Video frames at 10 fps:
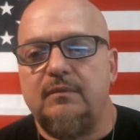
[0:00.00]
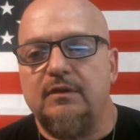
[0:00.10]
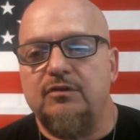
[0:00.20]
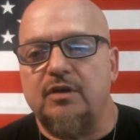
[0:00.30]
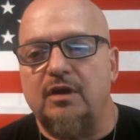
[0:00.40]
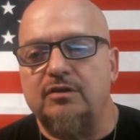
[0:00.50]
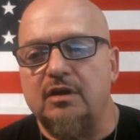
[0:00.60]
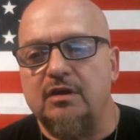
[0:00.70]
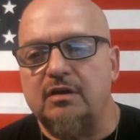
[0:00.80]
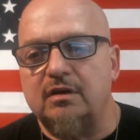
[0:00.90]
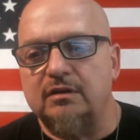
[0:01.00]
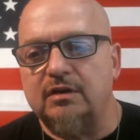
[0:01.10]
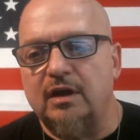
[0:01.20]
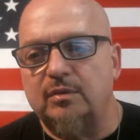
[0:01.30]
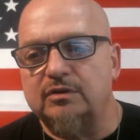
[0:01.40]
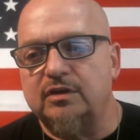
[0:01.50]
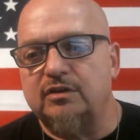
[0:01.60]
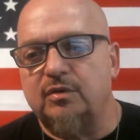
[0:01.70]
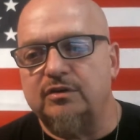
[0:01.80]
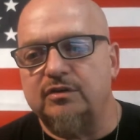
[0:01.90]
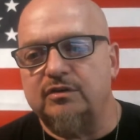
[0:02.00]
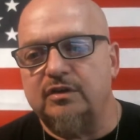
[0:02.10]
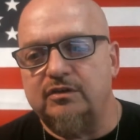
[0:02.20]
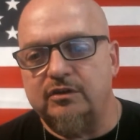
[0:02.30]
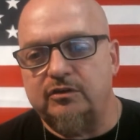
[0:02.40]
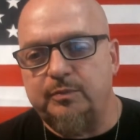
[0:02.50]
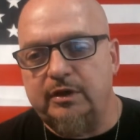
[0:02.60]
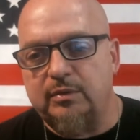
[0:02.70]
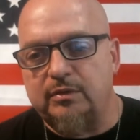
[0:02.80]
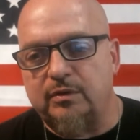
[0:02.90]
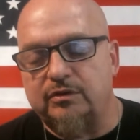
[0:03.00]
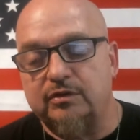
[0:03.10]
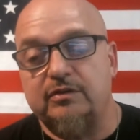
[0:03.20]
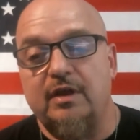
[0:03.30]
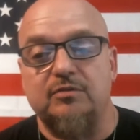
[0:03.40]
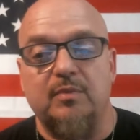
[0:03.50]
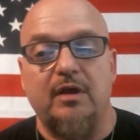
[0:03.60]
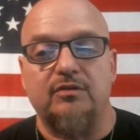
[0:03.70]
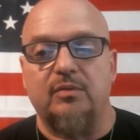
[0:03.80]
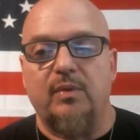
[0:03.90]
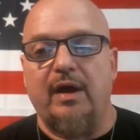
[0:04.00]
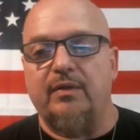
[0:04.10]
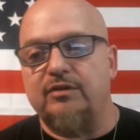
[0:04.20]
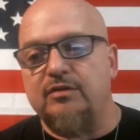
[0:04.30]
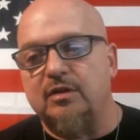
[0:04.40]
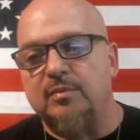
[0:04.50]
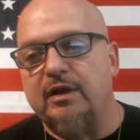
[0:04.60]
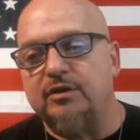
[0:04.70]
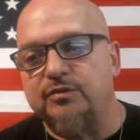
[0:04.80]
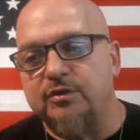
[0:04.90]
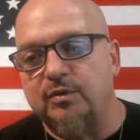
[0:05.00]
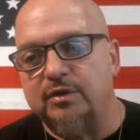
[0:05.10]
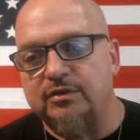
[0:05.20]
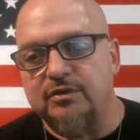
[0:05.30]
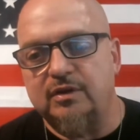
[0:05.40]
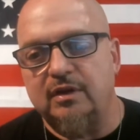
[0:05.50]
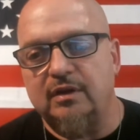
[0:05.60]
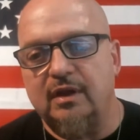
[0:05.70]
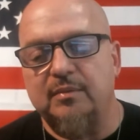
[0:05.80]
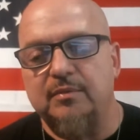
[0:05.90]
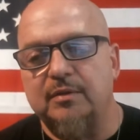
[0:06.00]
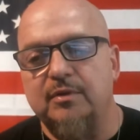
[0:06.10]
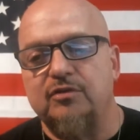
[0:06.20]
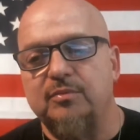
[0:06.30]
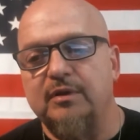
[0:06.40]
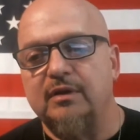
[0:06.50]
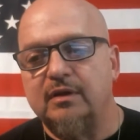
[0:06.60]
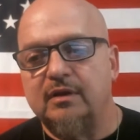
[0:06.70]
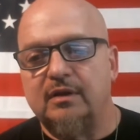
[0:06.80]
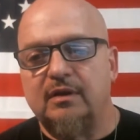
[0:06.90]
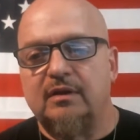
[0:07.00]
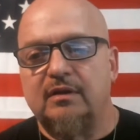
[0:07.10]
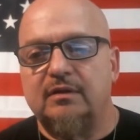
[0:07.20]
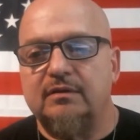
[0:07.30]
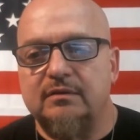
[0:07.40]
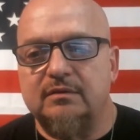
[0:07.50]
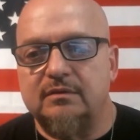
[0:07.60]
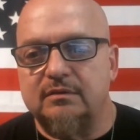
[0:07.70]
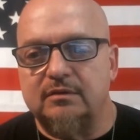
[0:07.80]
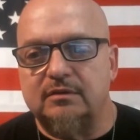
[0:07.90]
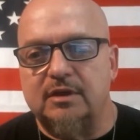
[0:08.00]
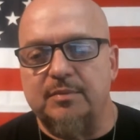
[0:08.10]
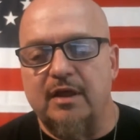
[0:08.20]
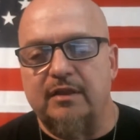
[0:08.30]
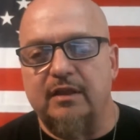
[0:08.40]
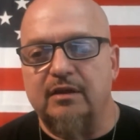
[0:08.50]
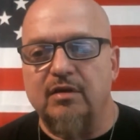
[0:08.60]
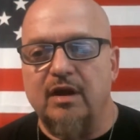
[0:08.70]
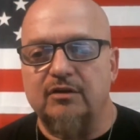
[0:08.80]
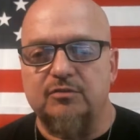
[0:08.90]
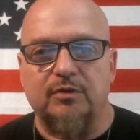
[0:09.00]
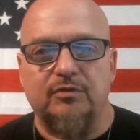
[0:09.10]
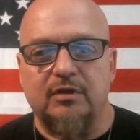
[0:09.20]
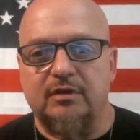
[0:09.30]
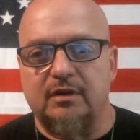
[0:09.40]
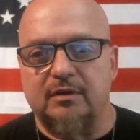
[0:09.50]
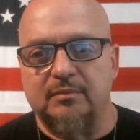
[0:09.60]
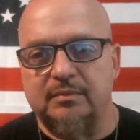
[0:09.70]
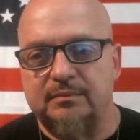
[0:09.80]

This guy's second car he looked at was a 2016 six-speed with only 6,000 miles. Oh, wow, that's low miles for 2016. Damn, they must have been keeping that thing garage most of the time.